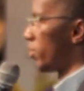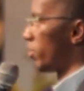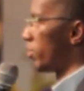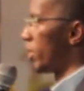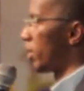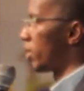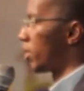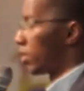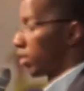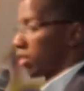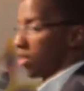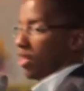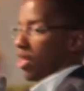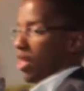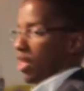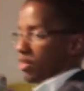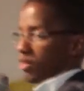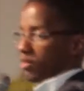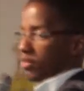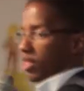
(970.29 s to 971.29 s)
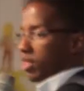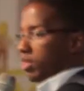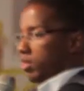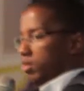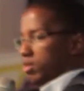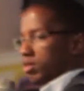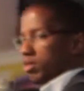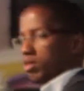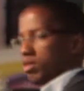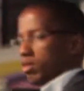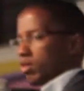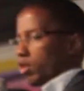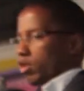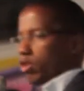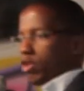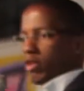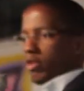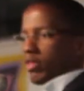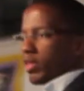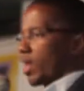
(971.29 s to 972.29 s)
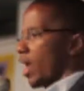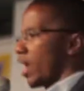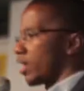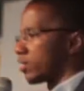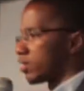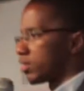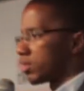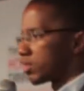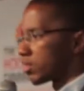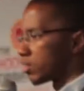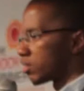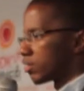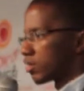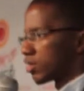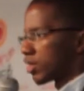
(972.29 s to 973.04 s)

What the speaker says: But as I've said, a lot of the cases